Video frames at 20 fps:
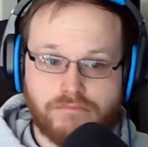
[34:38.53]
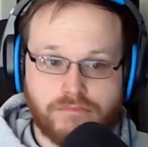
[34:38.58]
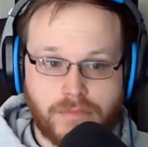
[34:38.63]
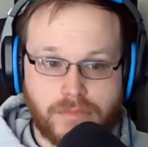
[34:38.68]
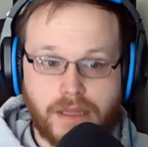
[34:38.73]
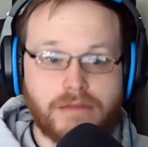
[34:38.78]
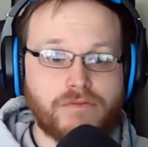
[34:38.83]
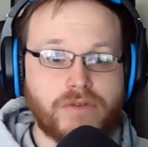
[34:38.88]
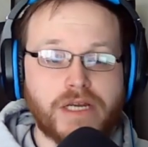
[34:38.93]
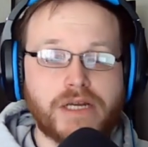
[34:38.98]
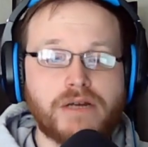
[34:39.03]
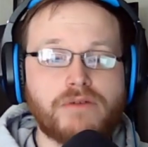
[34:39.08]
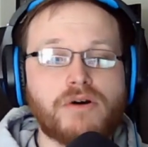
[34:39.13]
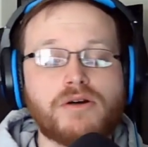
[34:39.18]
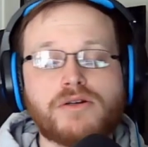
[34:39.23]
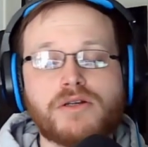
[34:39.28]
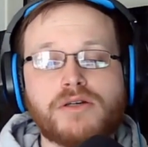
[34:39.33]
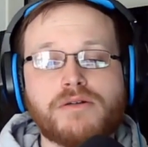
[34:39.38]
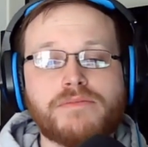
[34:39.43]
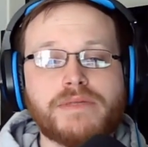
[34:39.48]
that very
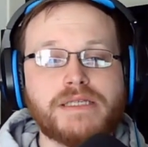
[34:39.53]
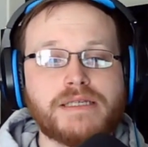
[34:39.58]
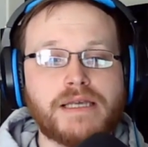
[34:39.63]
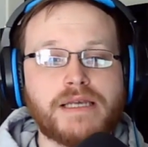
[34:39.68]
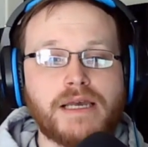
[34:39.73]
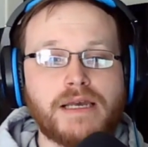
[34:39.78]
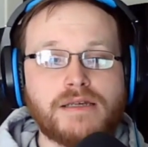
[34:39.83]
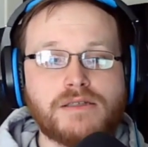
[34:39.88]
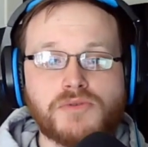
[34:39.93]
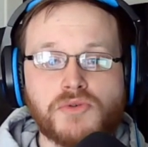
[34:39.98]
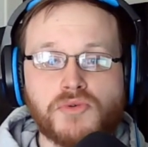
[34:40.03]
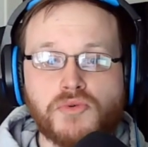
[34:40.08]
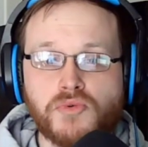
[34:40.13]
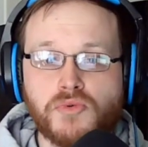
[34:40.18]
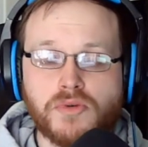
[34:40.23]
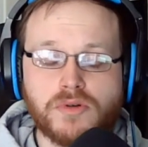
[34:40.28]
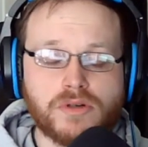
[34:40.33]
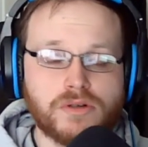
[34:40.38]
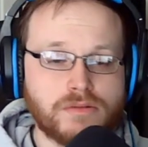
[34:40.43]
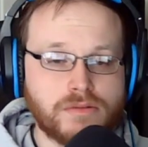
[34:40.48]
well could be the case.
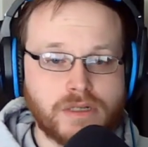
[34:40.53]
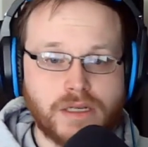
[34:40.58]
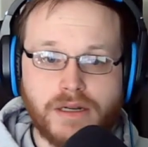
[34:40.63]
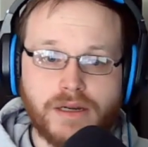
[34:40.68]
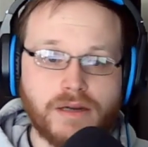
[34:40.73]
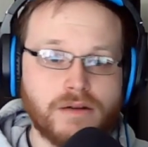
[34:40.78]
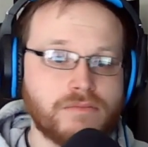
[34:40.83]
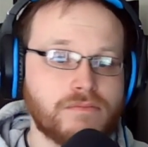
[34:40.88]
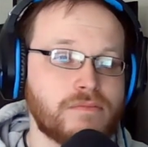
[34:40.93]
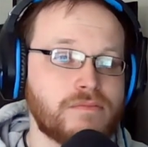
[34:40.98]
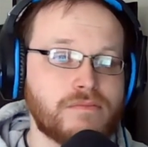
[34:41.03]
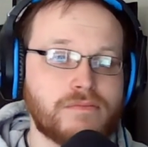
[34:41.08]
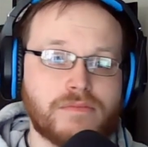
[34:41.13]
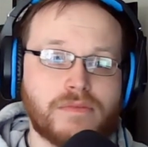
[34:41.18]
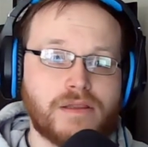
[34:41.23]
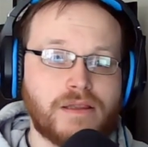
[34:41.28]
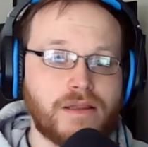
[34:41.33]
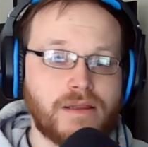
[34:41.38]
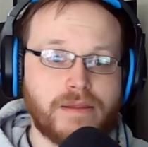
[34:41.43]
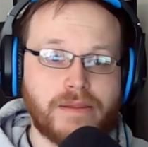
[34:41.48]
Or, you know,
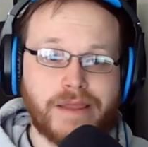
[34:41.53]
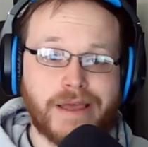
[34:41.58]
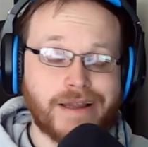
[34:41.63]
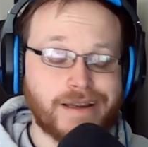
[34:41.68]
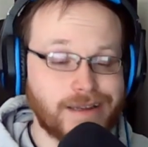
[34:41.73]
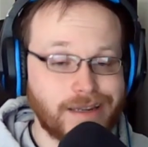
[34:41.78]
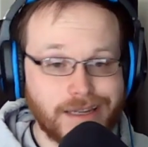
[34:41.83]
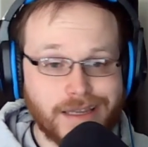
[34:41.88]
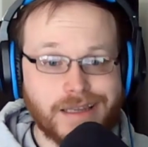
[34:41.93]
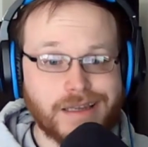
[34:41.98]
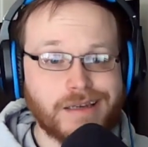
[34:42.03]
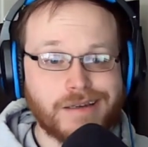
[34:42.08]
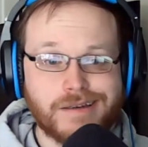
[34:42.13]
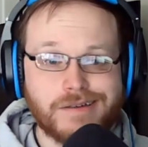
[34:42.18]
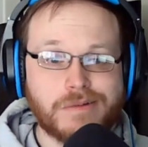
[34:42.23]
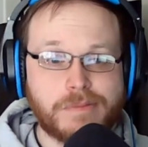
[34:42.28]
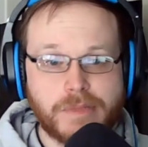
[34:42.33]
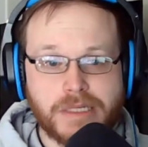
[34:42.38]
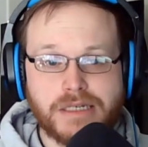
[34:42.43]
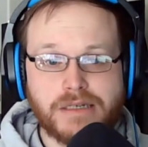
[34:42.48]
that knee
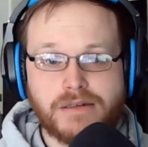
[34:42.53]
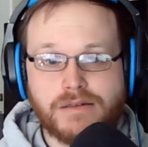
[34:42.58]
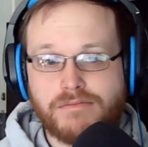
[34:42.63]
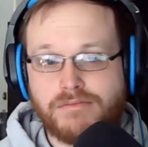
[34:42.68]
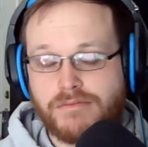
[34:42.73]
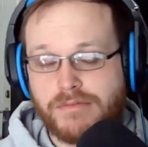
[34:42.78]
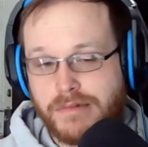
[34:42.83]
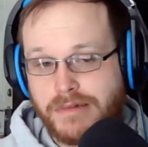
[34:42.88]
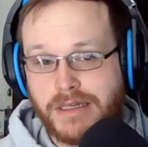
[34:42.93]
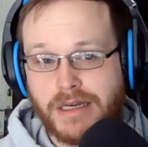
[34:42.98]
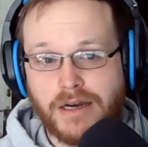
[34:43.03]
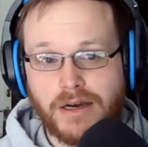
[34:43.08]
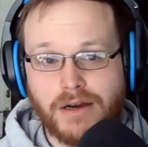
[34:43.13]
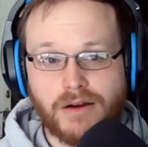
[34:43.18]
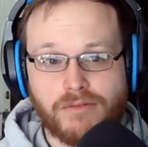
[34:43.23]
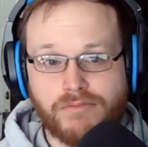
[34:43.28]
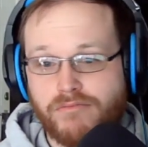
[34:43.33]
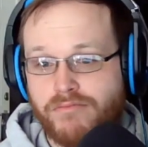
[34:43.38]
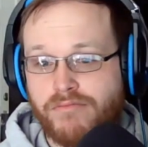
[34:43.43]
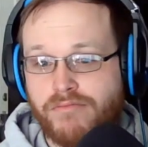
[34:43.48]
could be, you
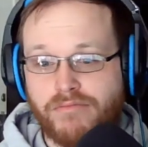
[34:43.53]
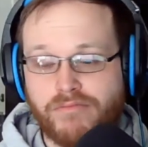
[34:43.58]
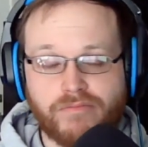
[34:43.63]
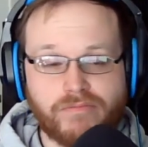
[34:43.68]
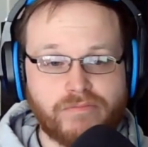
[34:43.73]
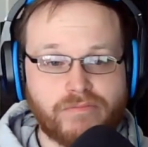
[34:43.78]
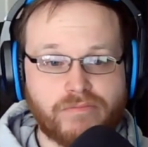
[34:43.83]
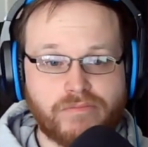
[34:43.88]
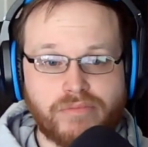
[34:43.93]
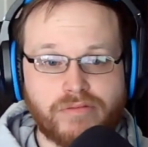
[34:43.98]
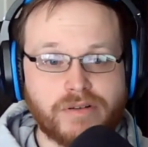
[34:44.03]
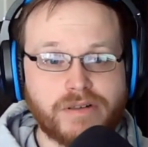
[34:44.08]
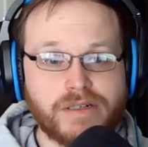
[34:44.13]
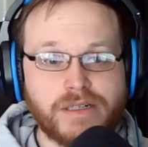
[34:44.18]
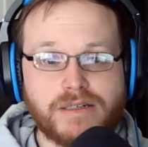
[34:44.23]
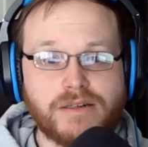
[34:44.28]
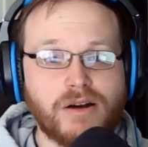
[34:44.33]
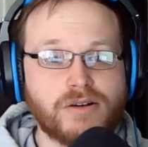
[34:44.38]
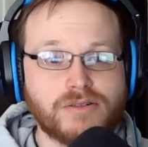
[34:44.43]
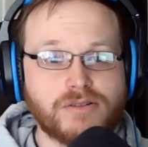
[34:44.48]
know,
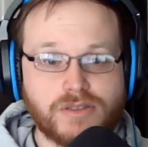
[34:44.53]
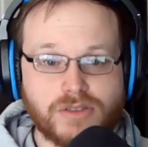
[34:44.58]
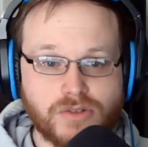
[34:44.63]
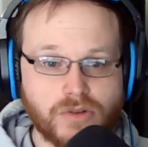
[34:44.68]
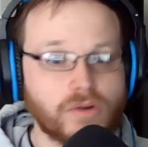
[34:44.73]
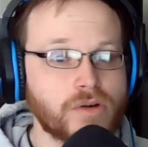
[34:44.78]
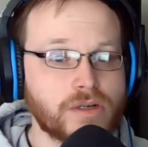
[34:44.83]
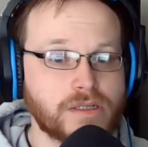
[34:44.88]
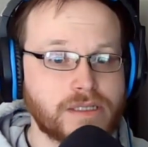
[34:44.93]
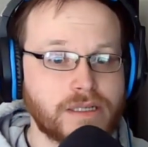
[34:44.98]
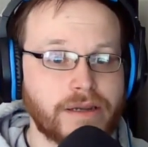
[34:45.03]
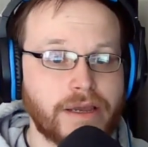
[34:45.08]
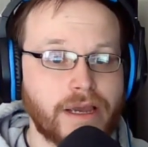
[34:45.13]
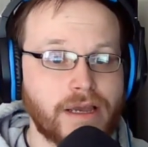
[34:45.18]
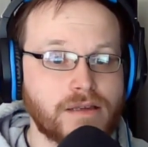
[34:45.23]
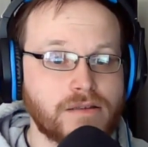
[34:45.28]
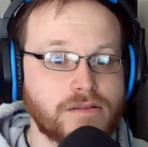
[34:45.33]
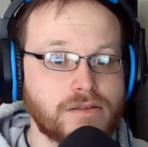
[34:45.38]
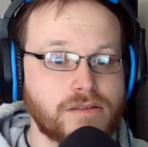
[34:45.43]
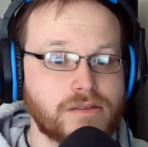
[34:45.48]
pretty darn sore
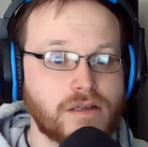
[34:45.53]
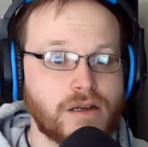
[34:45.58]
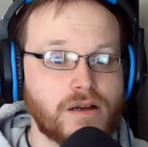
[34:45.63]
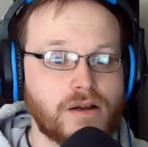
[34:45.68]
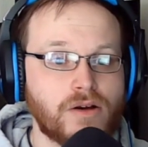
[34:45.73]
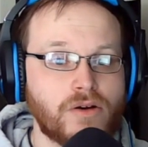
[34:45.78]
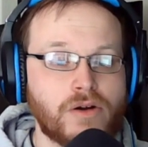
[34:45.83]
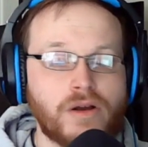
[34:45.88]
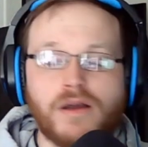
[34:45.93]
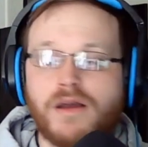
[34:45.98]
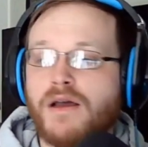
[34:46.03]
today. So